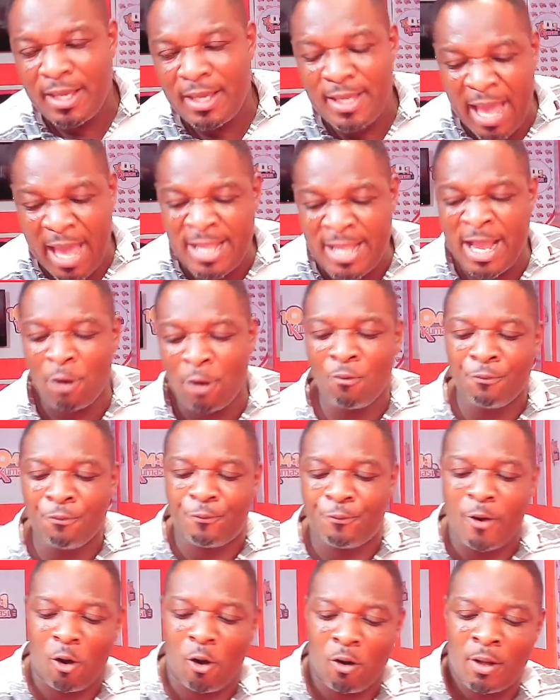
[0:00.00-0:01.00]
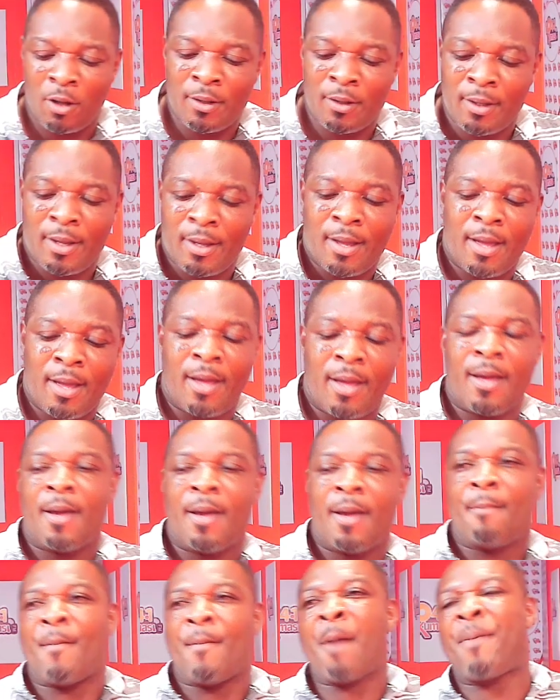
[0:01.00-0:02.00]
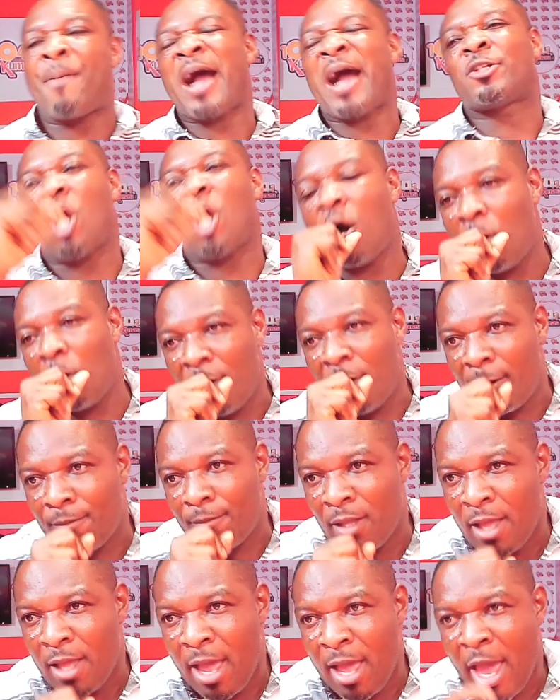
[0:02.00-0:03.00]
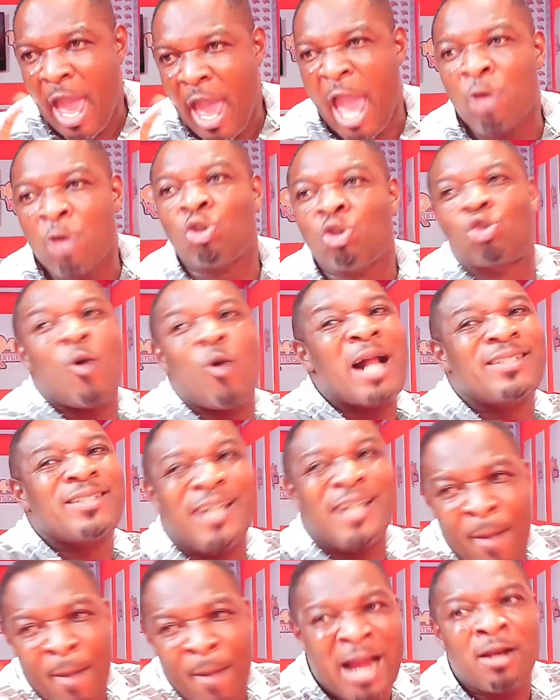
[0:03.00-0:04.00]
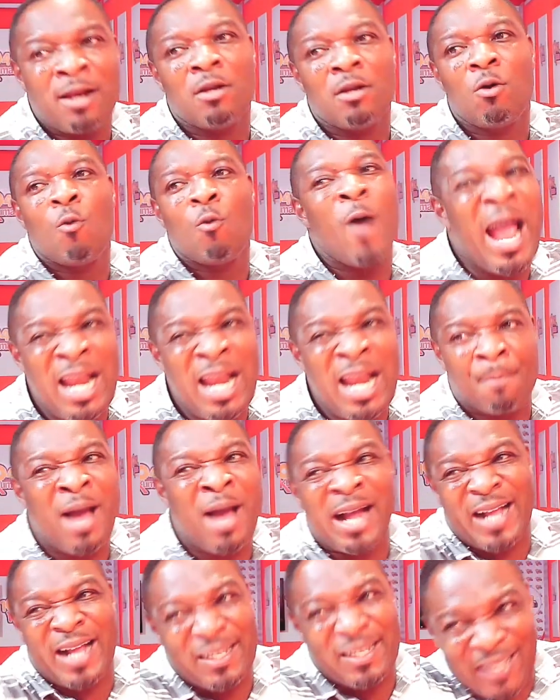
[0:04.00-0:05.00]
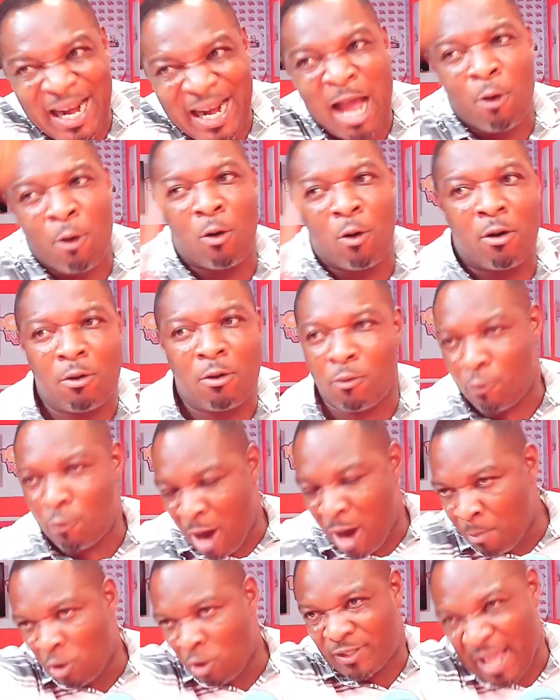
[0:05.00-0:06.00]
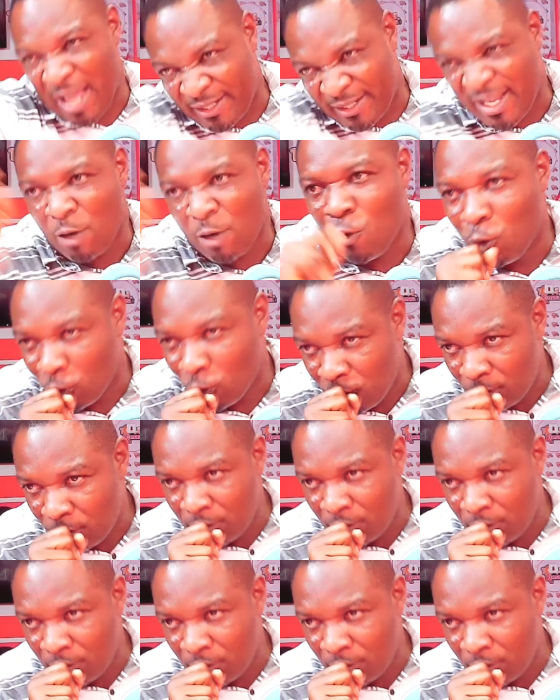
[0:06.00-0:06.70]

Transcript: Yen yen free. Me Bacho, in Swatreman, why the man Casala Ramos as a goal?